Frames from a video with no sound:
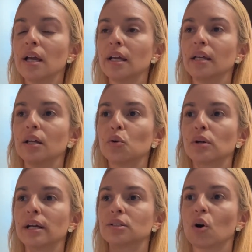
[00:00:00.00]
it
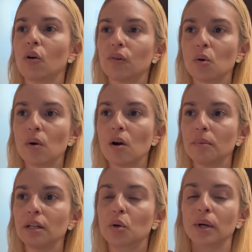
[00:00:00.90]
creates overwhelm,
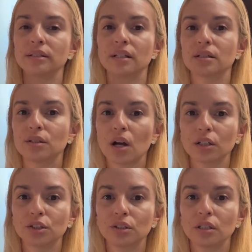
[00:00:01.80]
it creates
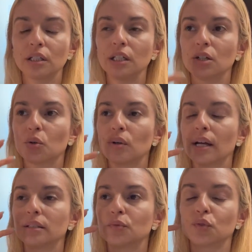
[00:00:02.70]
exhaustion, it
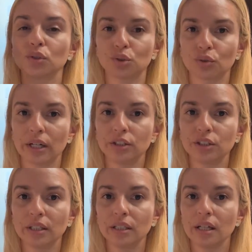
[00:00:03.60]
creates
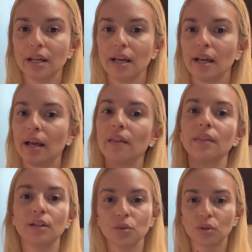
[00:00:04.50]
frustration, and
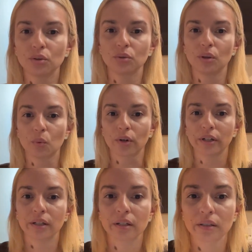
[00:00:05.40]
then you don't do the
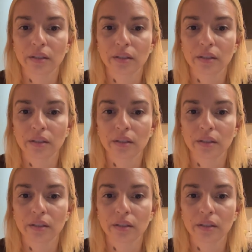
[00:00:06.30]
work.